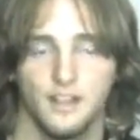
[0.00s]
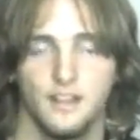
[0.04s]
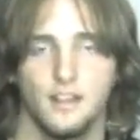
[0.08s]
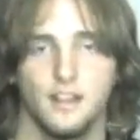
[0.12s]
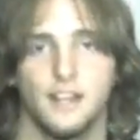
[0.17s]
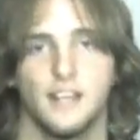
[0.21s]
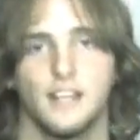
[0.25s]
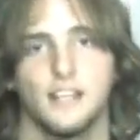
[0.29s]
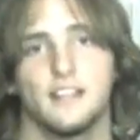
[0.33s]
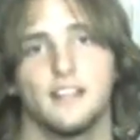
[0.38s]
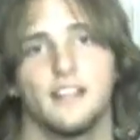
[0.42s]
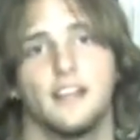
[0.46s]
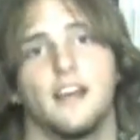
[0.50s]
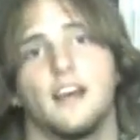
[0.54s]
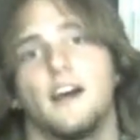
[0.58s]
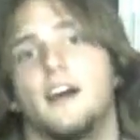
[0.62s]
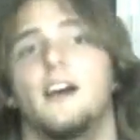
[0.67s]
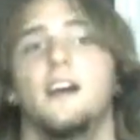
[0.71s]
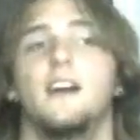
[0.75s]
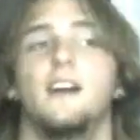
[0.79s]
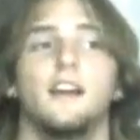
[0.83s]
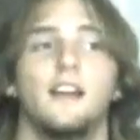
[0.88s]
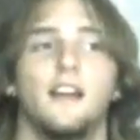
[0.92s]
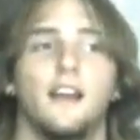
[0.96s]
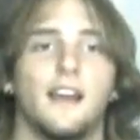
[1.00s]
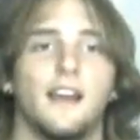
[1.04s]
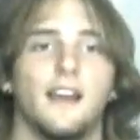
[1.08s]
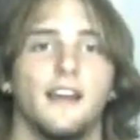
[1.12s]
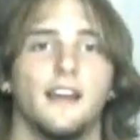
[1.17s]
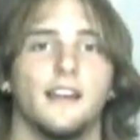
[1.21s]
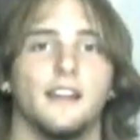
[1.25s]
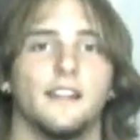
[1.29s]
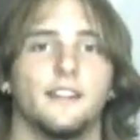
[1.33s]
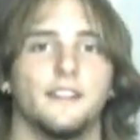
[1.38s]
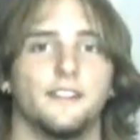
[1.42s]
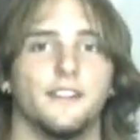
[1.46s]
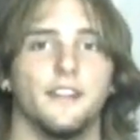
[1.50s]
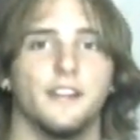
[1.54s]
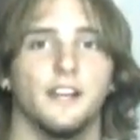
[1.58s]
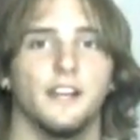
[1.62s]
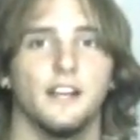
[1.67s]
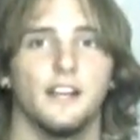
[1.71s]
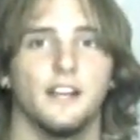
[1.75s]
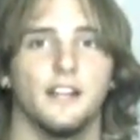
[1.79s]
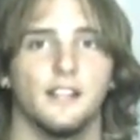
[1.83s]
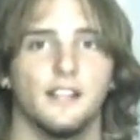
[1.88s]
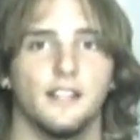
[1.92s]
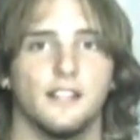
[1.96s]
Like that. And
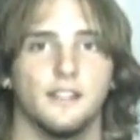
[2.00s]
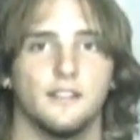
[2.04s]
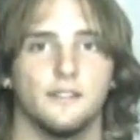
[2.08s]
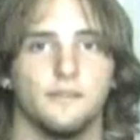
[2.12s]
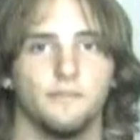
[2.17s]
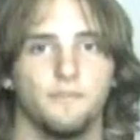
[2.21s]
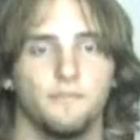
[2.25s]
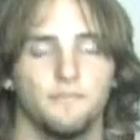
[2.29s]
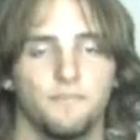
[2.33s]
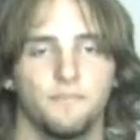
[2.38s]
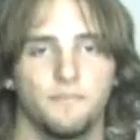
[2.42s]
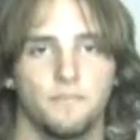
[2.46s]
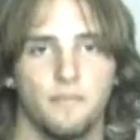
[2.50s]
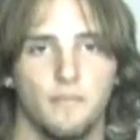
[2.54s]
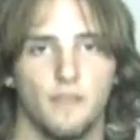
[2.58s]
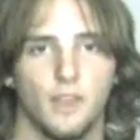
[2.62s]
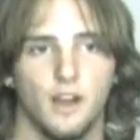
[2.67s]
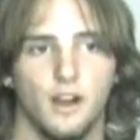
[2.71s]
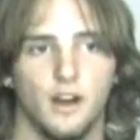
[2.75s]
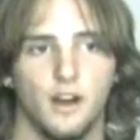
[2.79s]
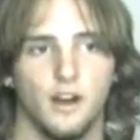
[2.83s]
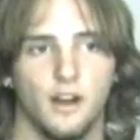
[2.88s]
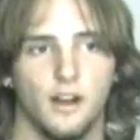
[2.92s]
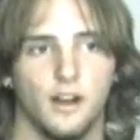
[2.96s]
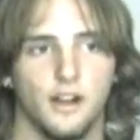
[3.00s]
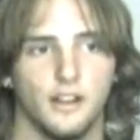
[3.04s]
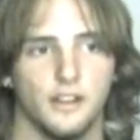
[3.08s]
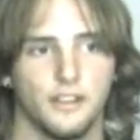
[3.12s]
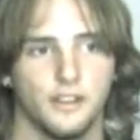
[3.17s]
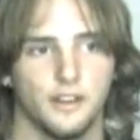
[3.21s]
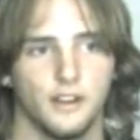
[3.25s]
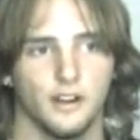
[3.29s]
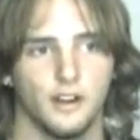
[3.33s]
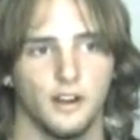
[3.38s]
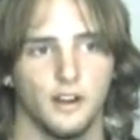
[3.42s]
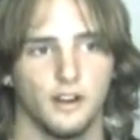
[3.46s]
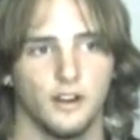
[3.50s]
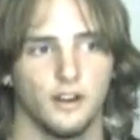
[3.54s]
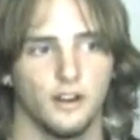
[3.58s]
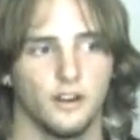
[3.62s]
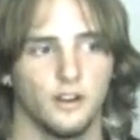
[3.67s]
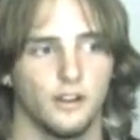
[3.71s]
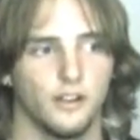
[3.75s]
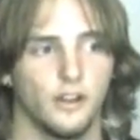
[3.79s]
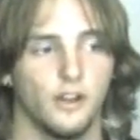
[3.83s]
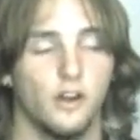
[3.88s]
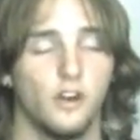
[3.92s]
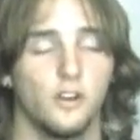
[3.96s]
the other,
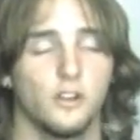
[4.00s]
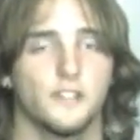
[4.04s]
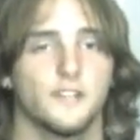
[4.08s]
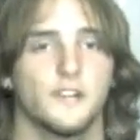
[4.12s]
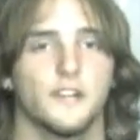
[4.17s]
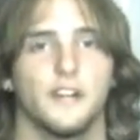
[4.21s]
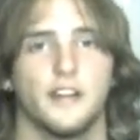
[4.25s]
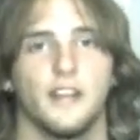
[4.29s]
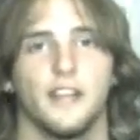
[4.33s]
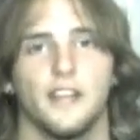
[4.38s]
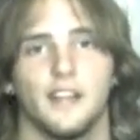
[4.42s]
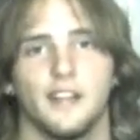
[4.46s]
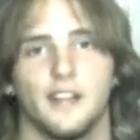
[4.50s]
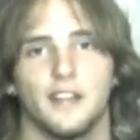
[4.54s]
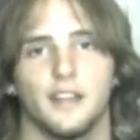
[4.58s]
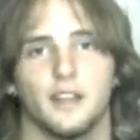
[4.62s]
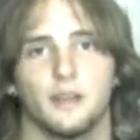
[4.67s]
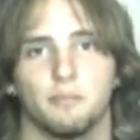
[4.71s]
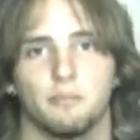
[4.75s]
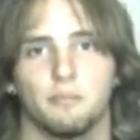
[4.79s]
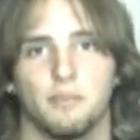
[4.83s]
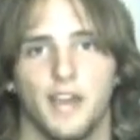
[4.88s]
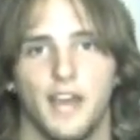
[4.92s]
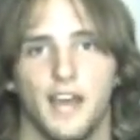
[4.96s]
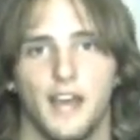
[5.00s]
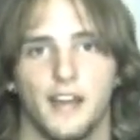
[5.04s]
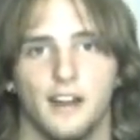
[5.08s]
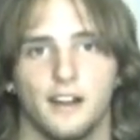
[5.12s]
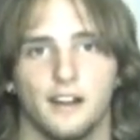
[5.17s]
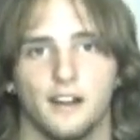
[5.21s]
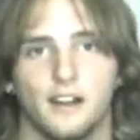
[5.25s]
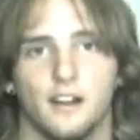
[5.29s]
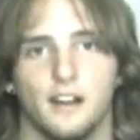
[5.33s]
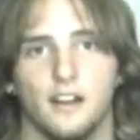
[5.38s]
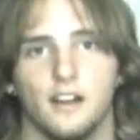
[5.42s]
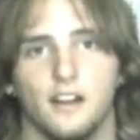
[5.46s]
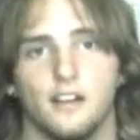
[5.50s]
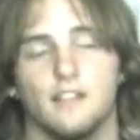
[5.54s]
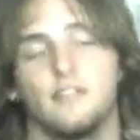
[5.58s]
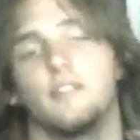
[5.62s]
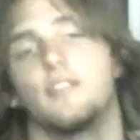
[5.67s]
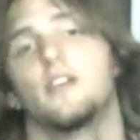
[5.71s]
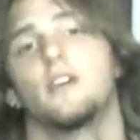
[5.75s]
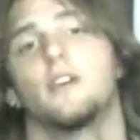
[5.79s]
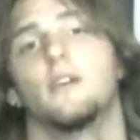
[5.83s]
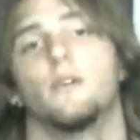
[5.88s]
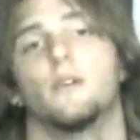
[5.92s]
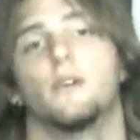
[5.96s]
or the alternating pattern of
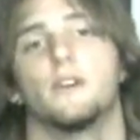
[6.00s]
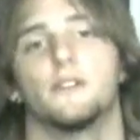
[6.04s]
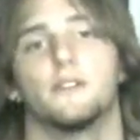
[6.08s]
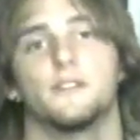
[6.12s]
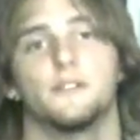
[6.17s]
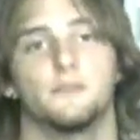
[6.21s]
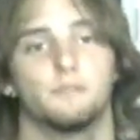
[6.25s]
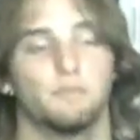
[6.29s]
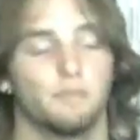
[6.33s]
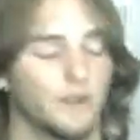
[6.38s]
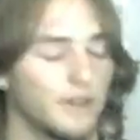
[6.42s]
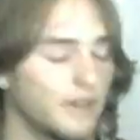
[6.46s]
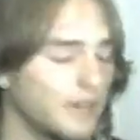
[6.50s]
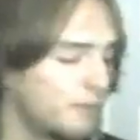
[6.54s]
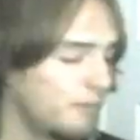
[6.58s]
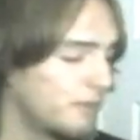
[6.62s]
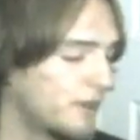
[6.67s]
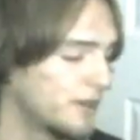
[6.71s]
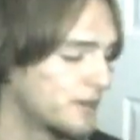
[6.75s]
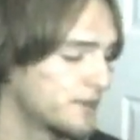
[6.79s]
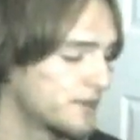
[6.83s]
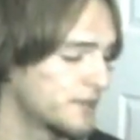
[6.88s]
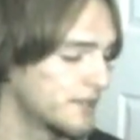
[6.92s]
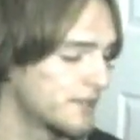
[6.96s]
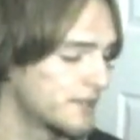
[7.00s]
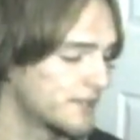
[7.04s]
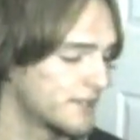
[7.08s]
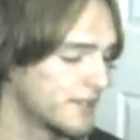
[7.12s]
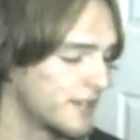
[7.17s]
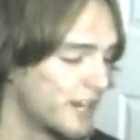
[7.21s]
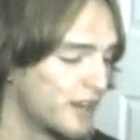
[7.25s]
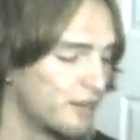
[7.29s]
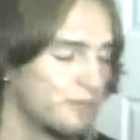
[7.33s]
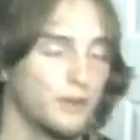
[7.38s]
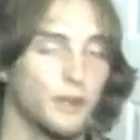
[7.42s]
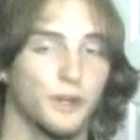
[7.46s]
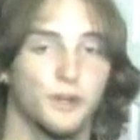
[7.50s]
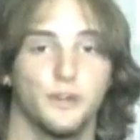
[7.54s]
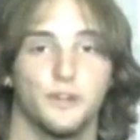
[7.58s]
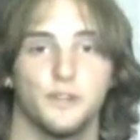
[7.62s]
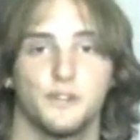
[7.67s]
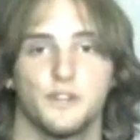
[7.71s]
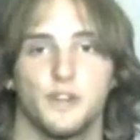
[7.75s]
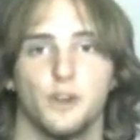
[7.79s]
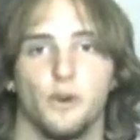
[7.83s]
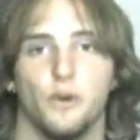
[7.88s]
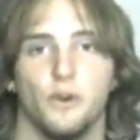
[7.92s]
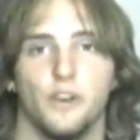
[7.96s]
the chords is pretty much the same. You're
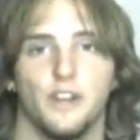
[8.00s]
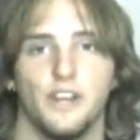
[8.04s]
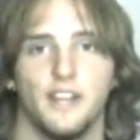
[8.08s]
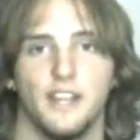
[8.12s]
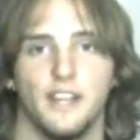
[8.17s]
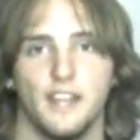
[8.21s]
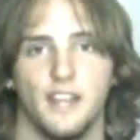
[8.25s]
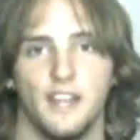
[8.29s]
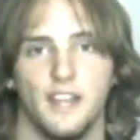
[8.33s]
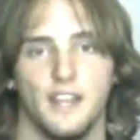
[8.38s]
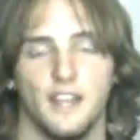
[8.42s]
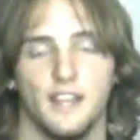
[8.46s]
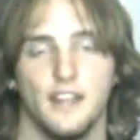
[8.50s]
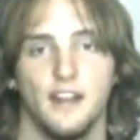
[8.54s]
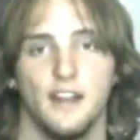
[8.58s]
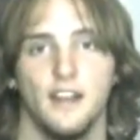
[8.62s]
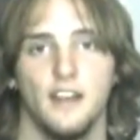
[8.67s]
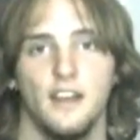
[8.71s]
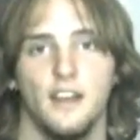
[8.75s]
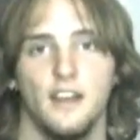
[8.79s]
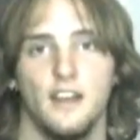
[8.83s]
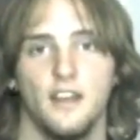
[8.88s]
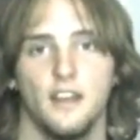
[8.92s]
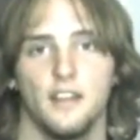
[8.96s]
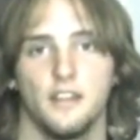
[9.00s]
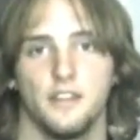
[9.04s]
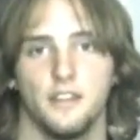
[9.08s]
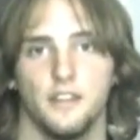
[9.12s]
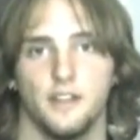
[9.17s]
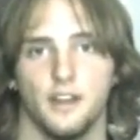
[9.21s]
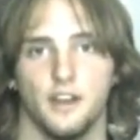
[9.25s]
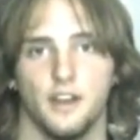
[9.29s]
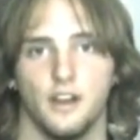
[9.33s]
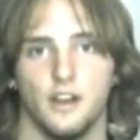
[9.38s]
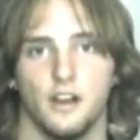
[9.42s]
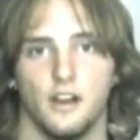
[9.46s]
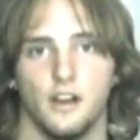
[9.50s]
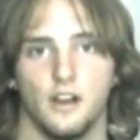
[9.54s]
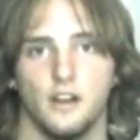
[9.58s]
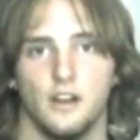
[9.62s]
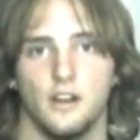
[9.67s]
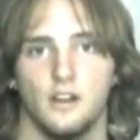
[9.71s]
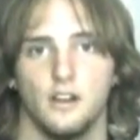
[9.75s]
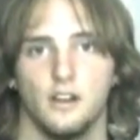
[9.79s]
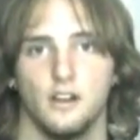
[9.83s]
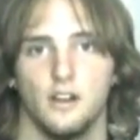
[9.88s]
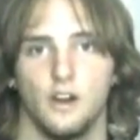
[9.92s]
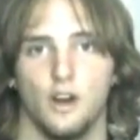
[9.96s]
just going to hit the
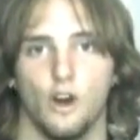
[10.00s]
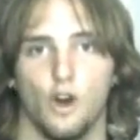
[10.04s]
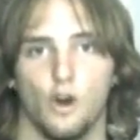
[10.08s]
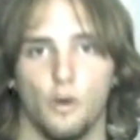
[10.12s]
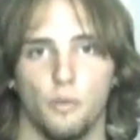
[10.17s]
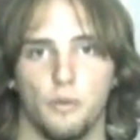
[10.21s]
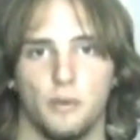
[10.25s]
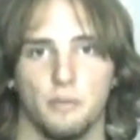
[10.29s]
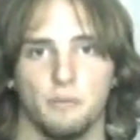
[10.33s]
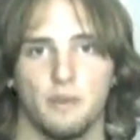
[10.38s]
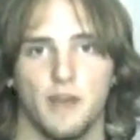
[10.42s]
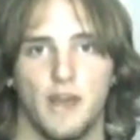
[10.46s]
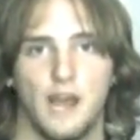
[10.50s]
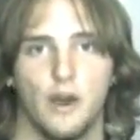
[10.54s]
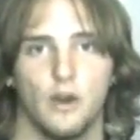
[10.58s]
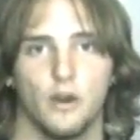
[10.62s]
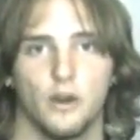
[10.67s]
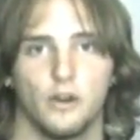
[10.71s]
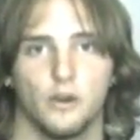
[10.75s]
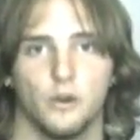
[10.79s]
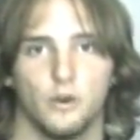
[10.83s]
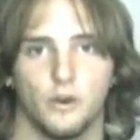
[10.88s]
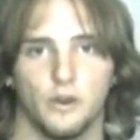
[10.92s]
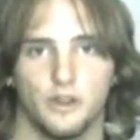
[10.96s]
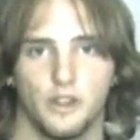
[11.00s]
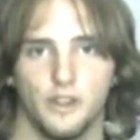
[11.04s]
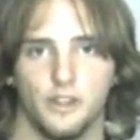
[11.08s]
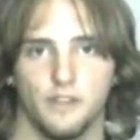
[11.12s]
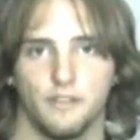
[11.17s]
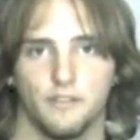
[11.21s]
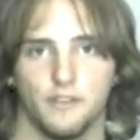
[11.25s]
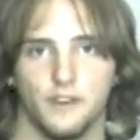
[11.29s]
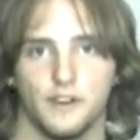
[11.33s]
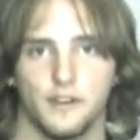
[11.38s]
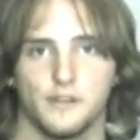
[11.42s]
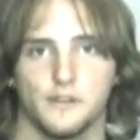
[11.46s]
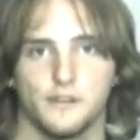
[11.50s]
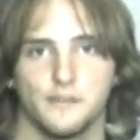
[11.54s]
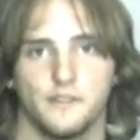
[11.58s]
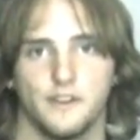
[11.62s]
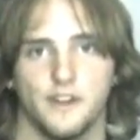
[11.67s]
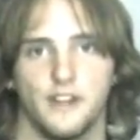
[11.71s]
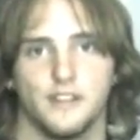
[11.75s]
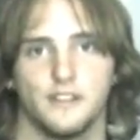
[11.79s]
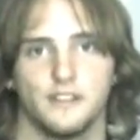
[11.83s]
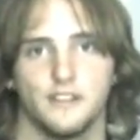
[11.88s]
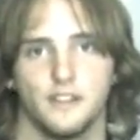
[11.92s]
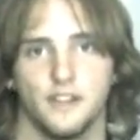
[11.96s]
open power chord to the 1st
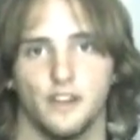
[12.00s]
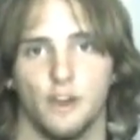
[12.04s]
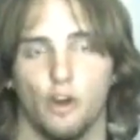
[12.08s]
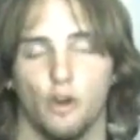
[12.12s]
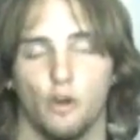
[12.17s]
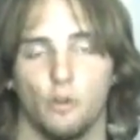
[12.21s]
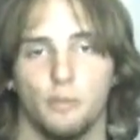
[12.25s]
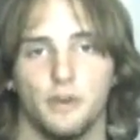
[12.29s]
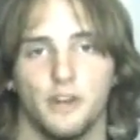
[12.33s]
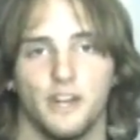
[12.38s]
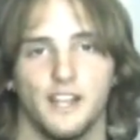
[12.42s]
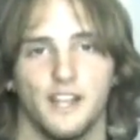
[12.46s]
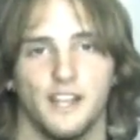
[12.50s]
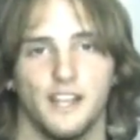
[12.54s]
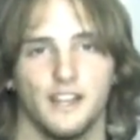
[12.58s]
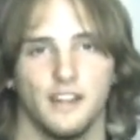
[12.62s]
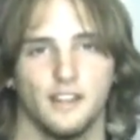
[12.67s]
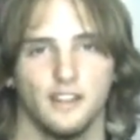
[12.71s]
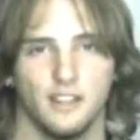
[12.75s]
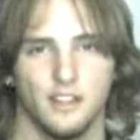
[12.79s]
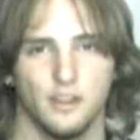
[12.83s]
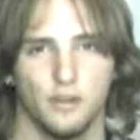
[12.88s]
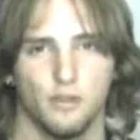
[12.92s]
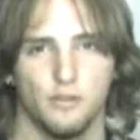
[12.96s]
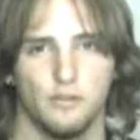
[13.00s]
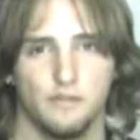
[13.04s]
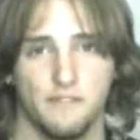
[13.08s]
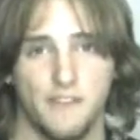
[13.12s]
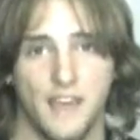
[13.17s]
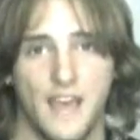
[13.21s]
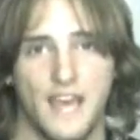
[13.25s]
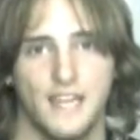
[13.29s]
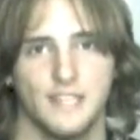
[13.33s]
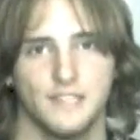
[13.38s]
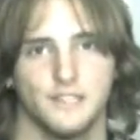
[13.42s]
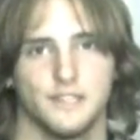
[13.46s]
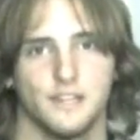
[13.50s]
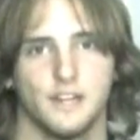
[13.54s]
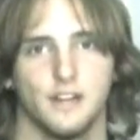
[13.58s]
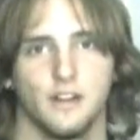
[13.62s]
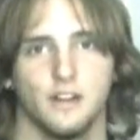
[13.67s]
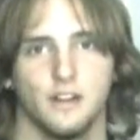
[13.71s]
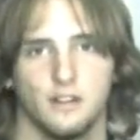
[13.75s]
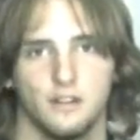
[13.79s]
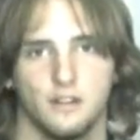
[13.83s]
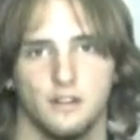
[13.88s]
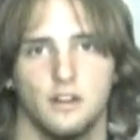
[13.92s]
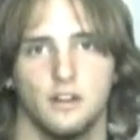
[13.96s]
fret to the open again a little
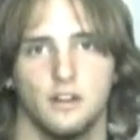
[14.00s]
faster.